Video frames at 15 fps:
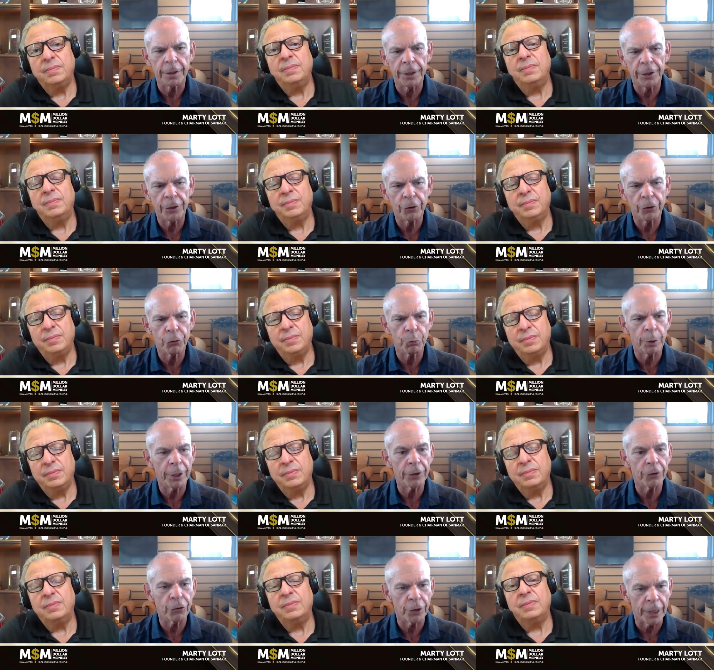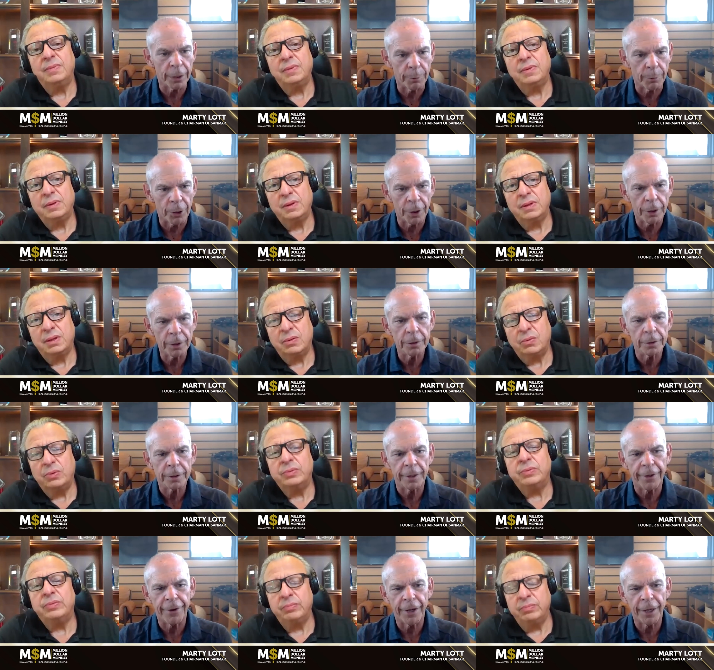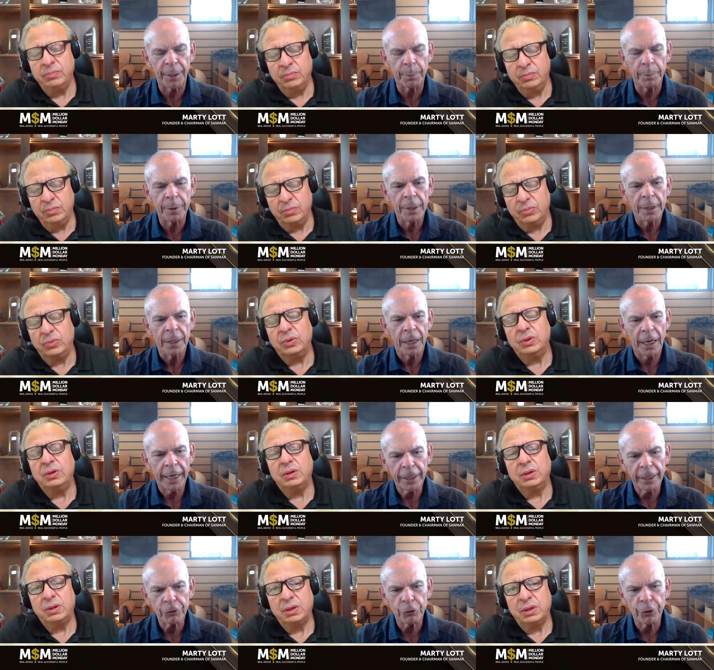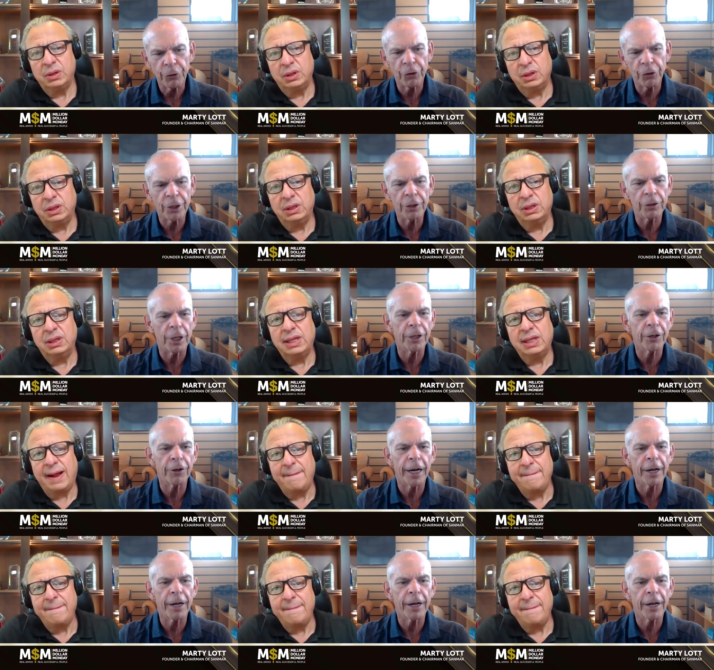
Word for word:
Speaker 1: is running Sanmar. Um, mm-hmm. I actually sent a letter